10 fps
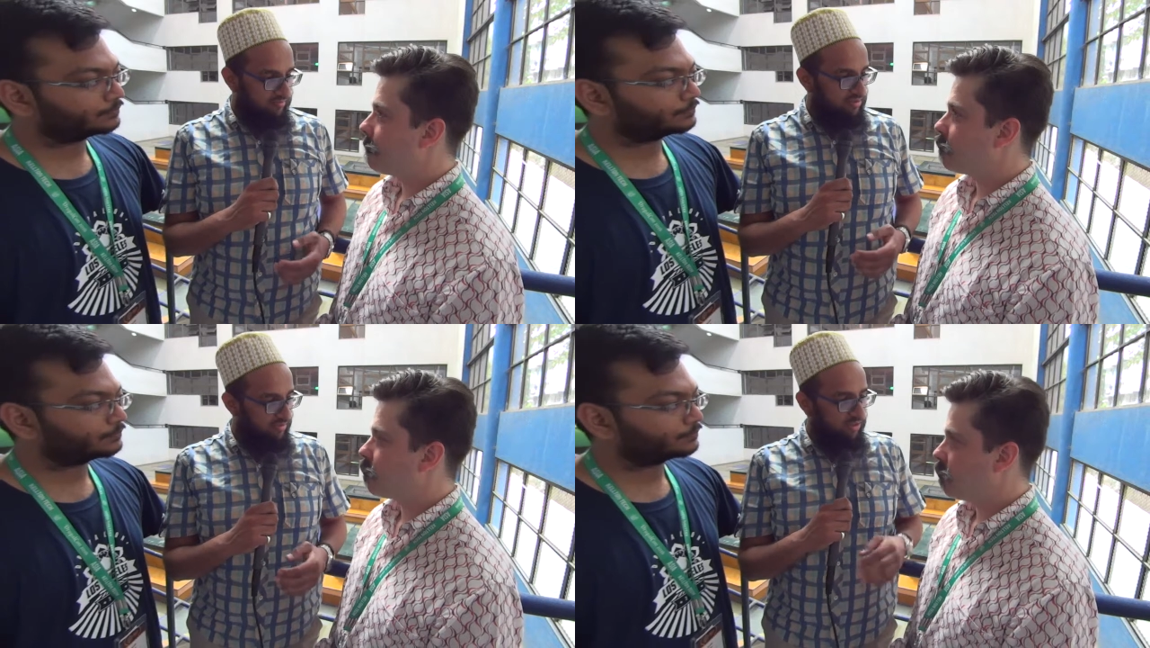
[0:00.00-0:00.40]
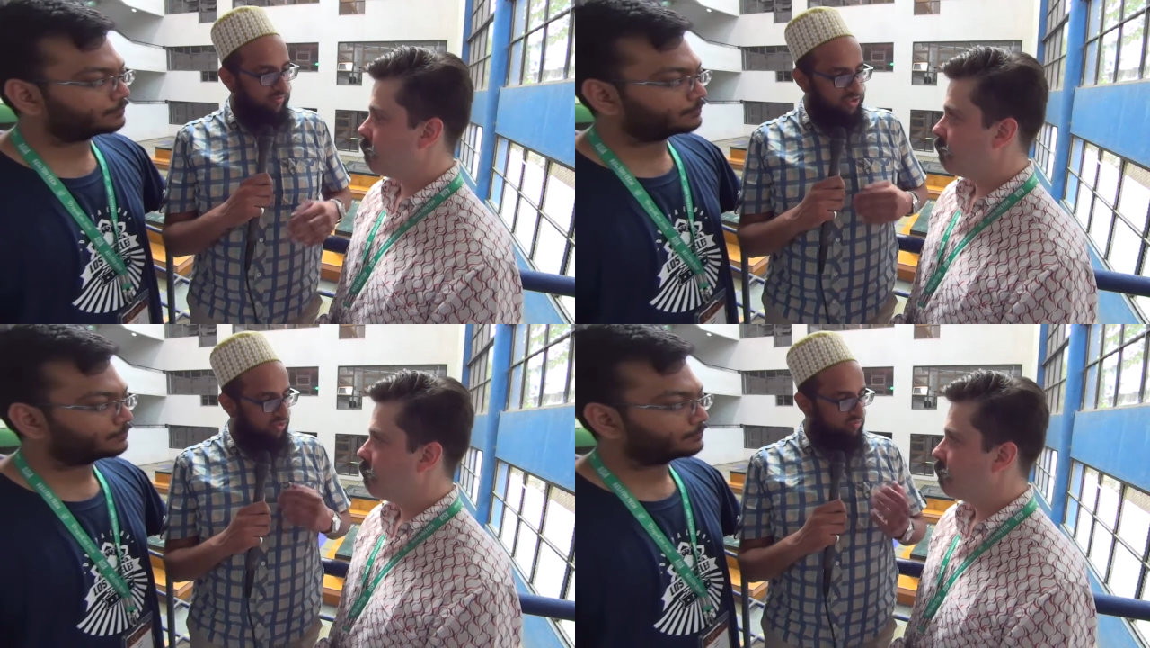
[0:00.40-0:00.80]
Speaker 1: something
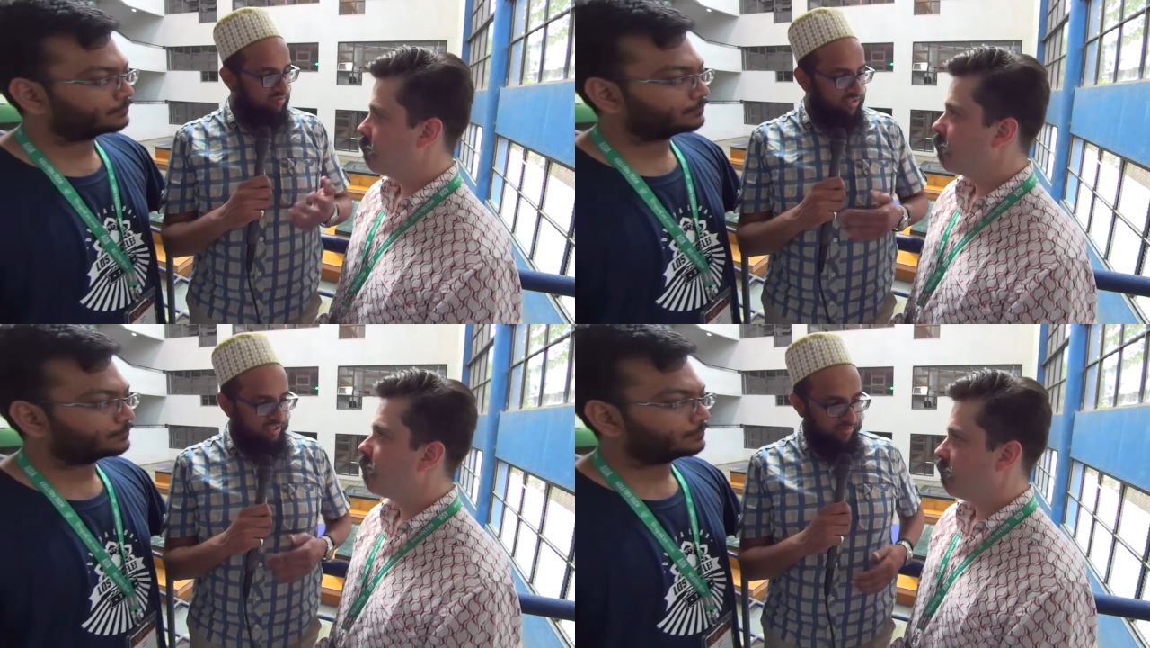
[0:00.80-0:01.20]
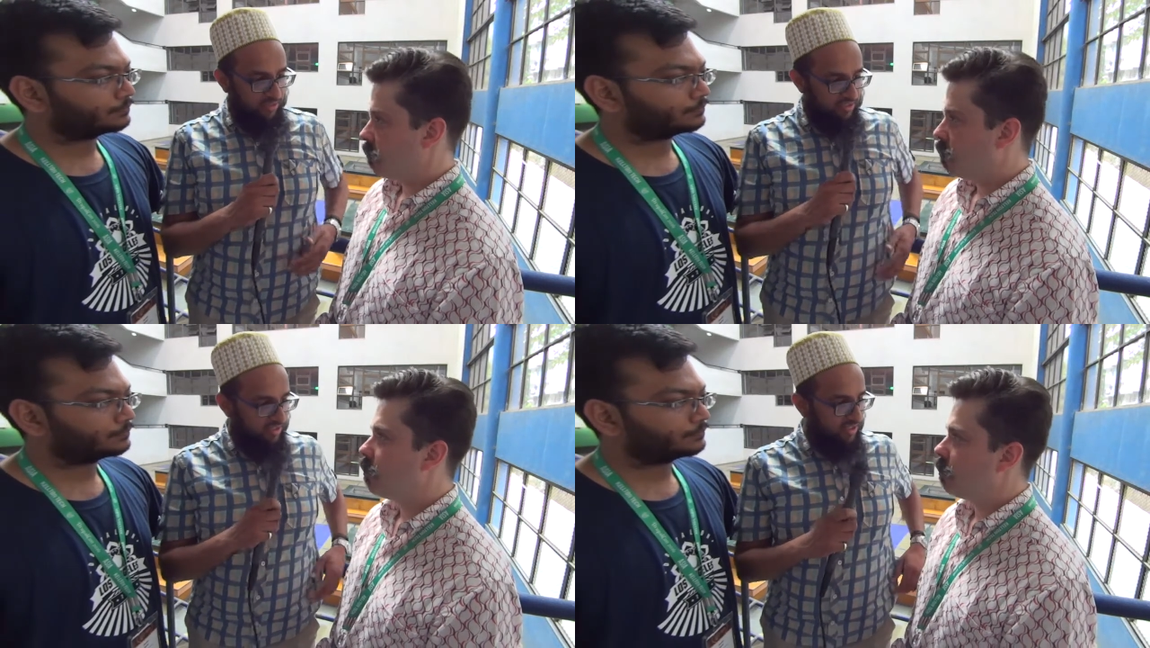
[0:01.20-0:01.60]
which you set up
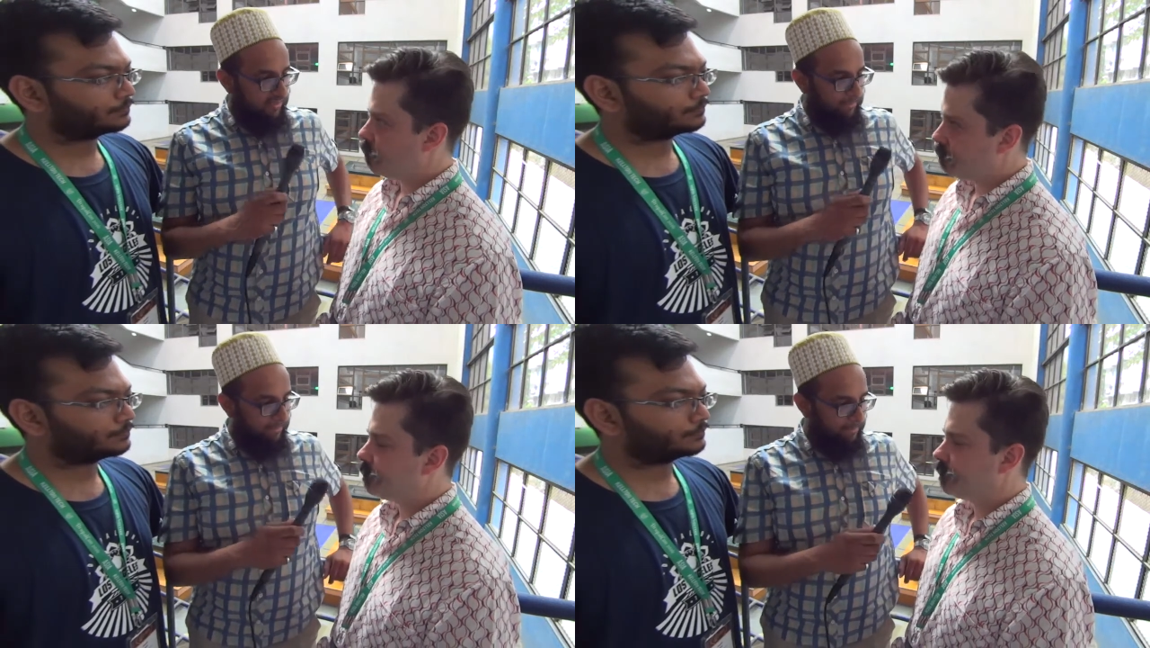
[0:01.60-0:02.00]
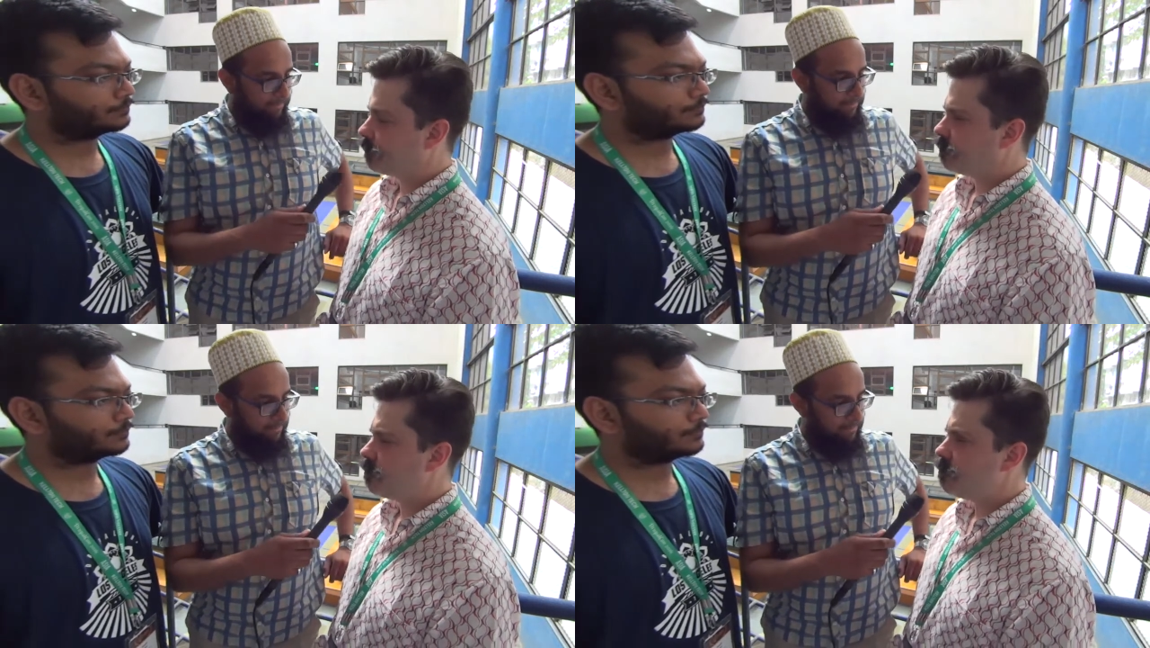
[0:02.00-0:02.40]
recently?
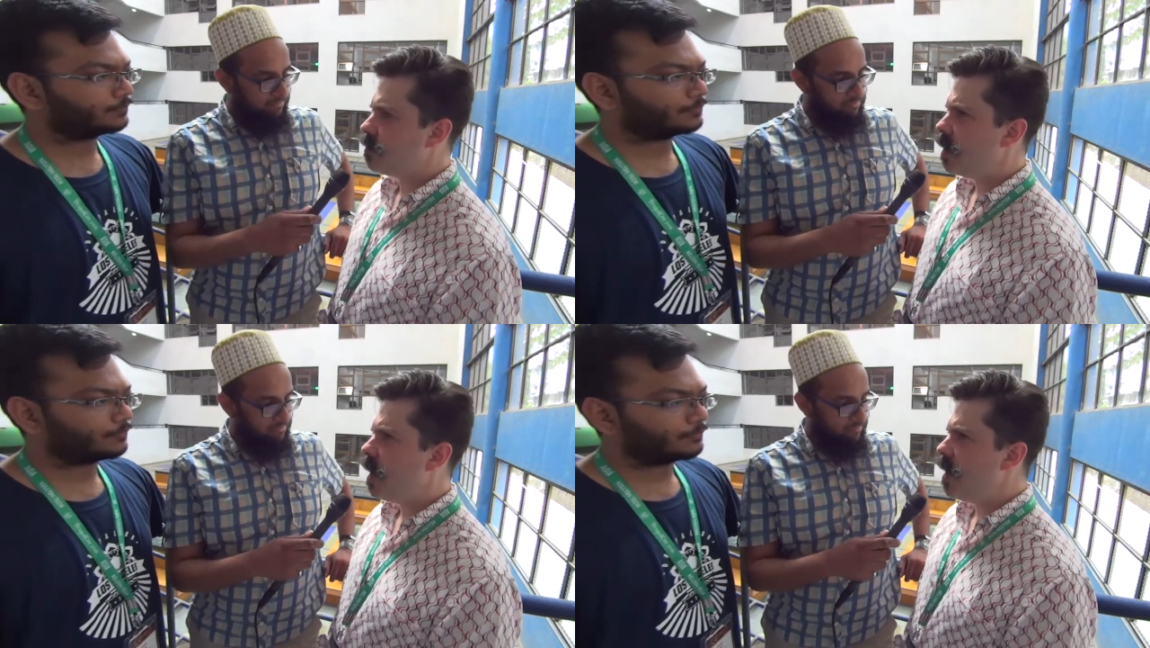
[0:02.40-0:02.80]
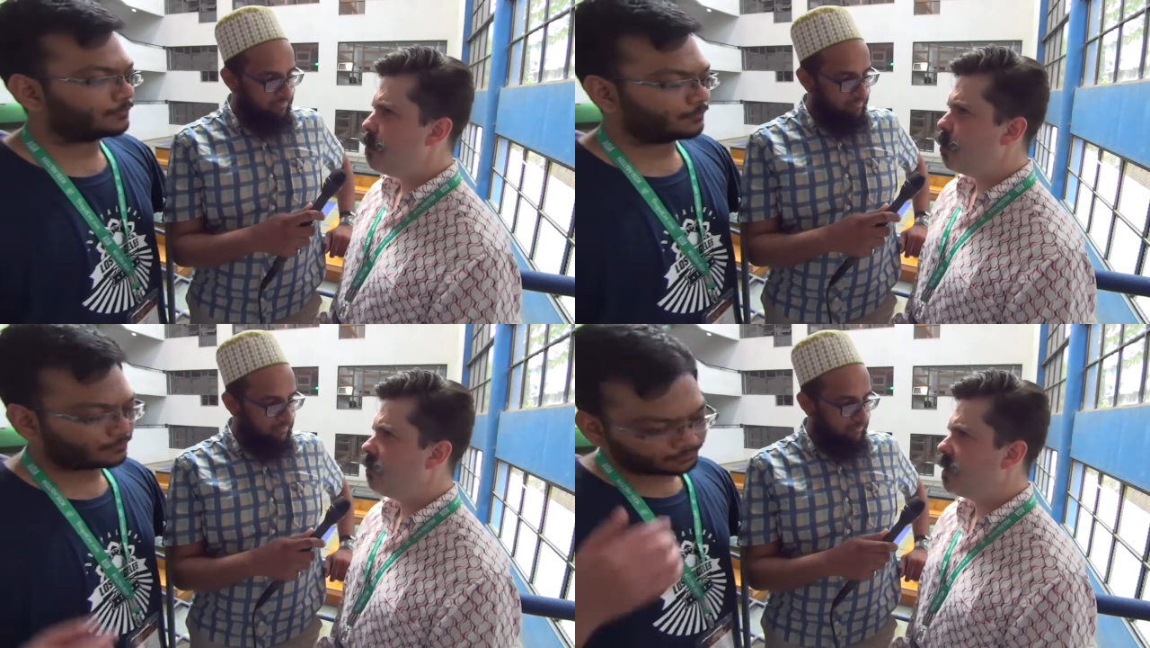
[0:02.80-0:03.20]
Um,
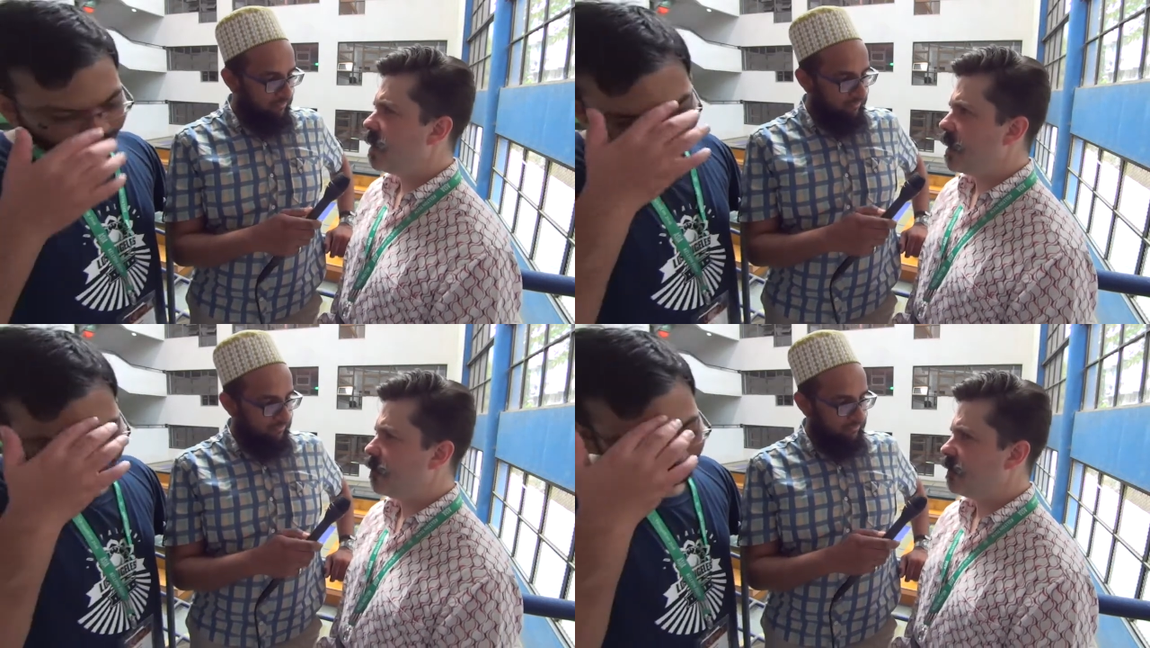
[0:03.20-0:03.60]
we're doing a couple